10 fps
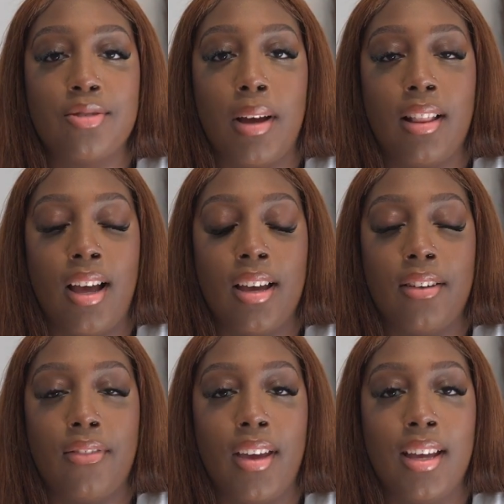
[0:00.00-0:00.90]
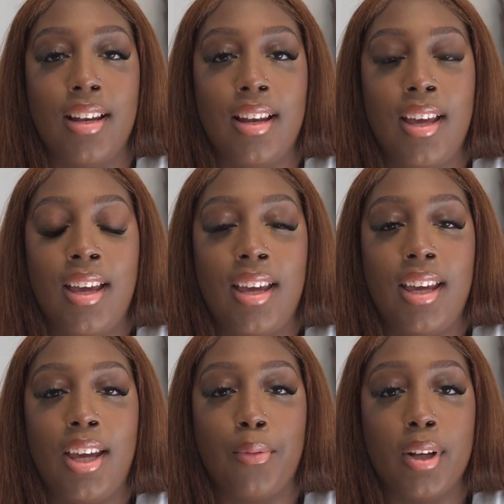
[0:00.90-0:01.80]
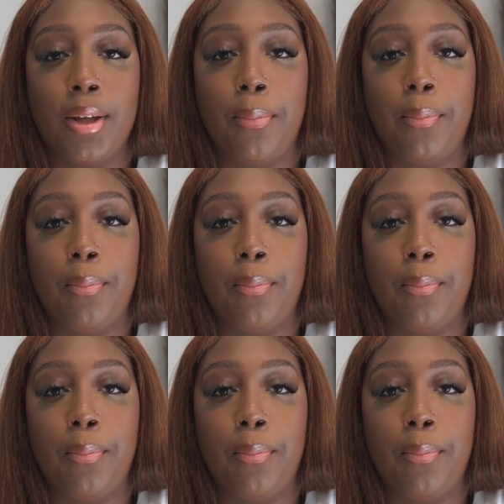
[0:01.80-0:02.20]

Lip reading: my life, and he really